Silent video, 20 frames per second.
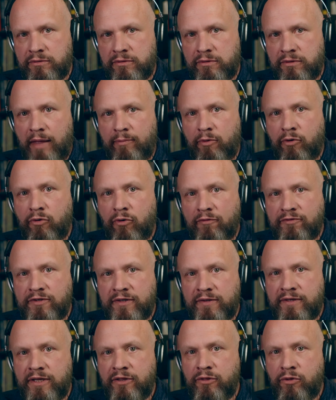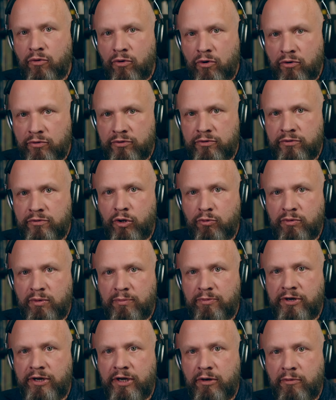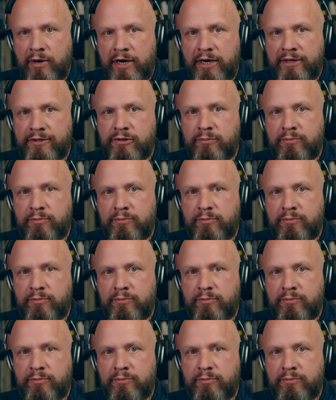And more often than not, you will be required